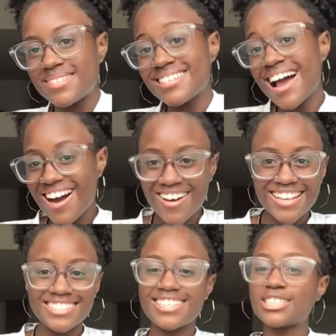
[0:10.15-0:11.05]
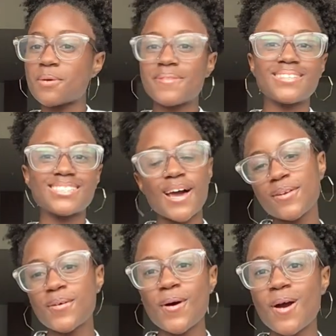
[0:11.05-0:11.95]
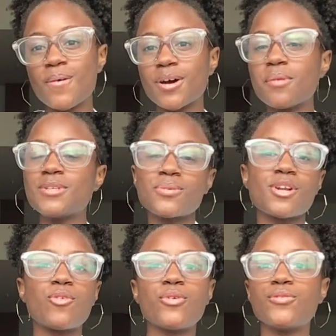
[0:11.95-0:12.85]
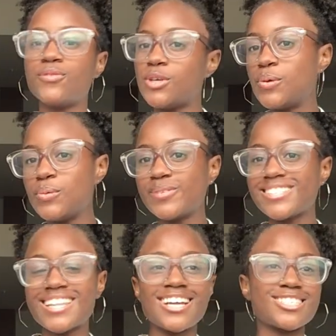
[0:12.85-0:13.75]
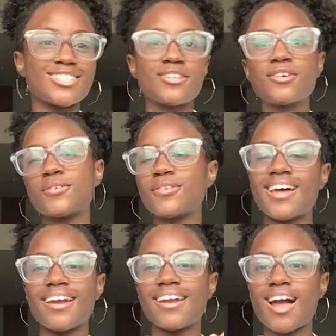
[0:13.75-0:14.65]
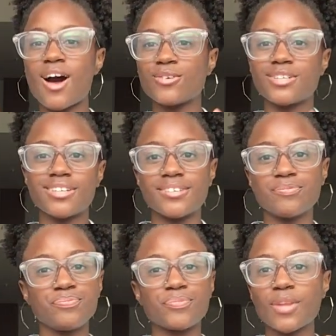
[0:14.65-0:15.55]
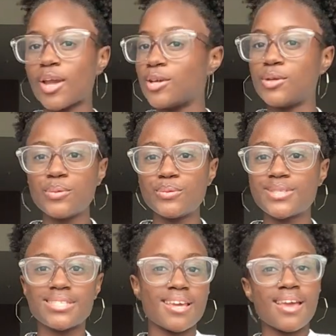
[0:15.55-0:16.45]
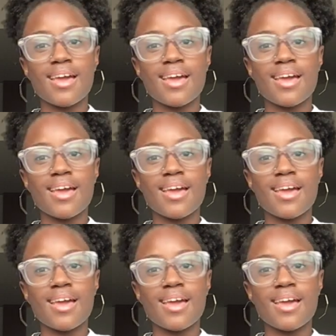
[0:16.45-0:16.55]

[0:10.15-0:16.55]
Now, as you can tell by the title, we're gonna be doing a review slash a little like how to use